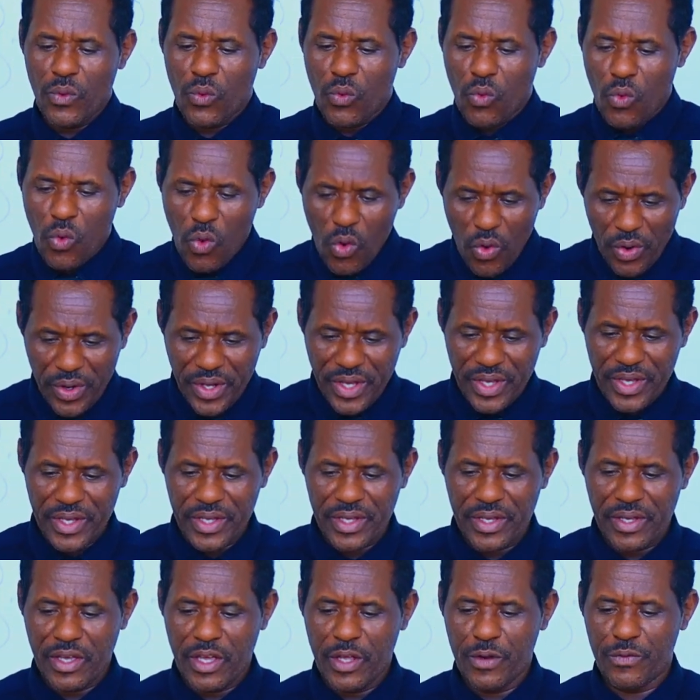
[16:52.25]

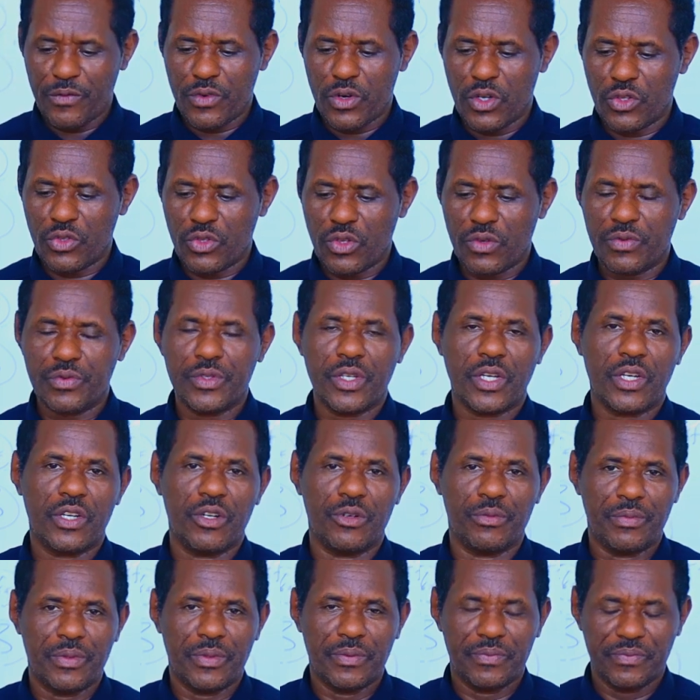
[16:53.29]
walking in front of the
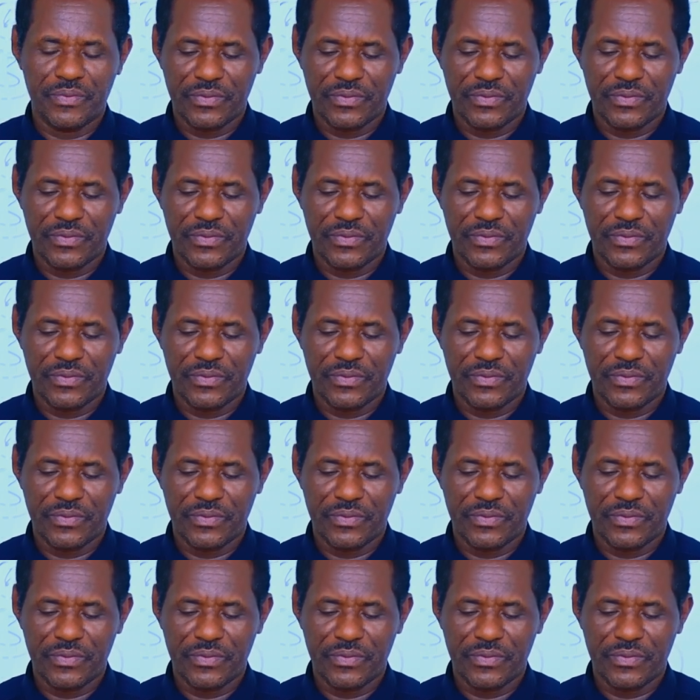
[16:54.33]
group.